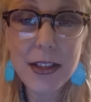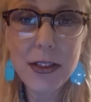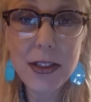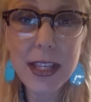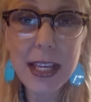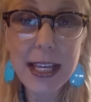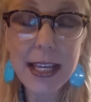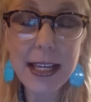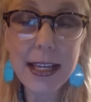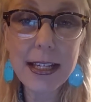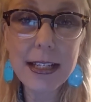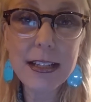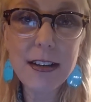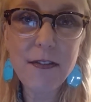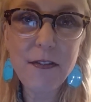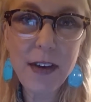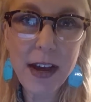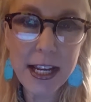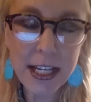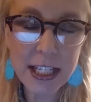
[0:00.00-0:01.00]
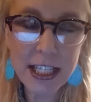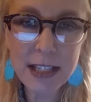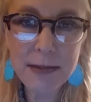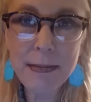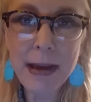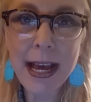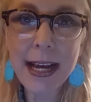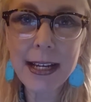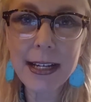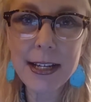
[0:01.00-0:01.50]
the defense
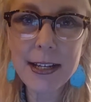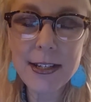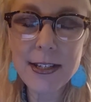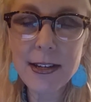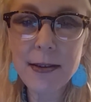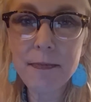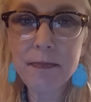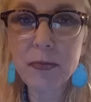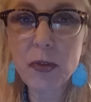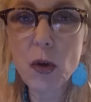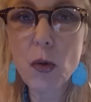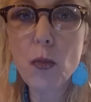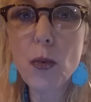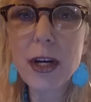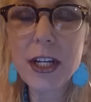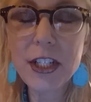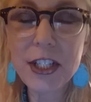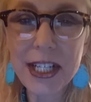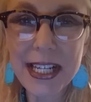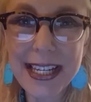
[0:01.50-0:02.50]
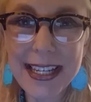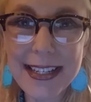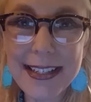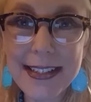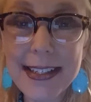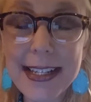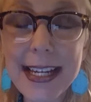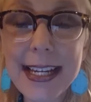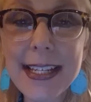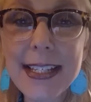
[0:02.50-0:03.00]
mechanism which
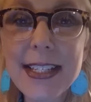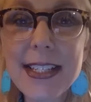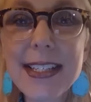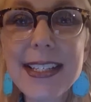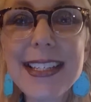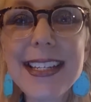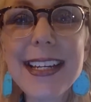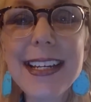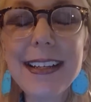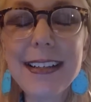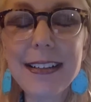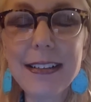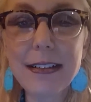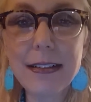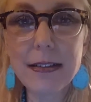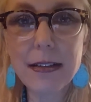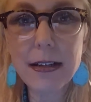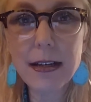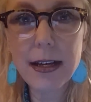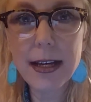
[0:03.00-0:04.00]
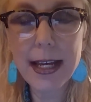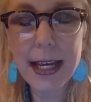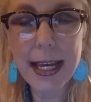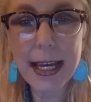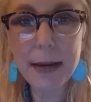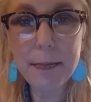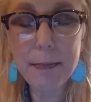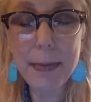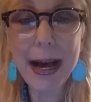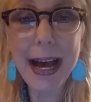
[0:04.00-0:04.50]
is instilled
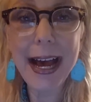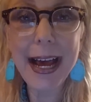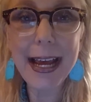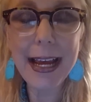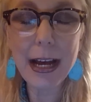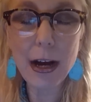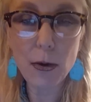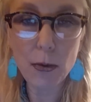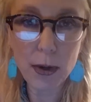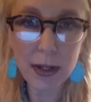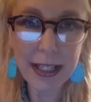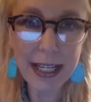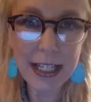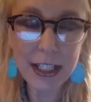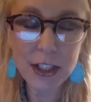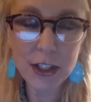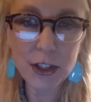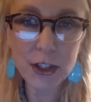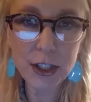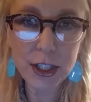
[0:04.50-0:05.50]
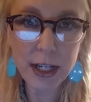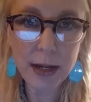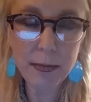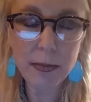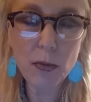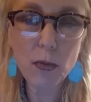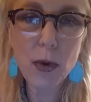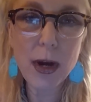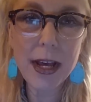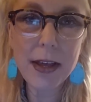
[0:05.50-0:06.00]
by a
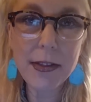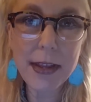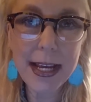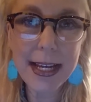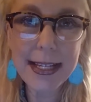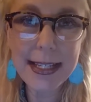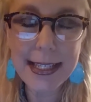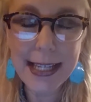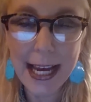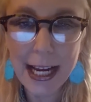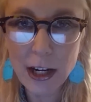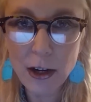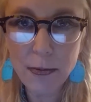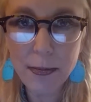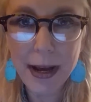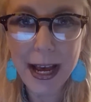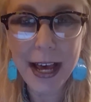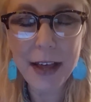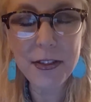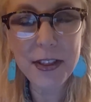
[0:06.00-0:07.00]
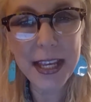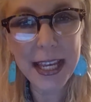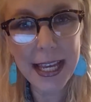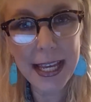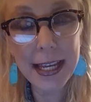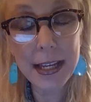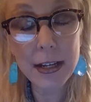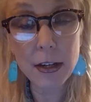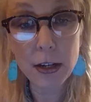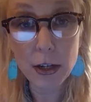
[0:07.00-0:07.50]
relationship with a psychopath
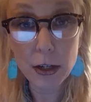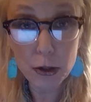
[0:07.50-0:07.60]
in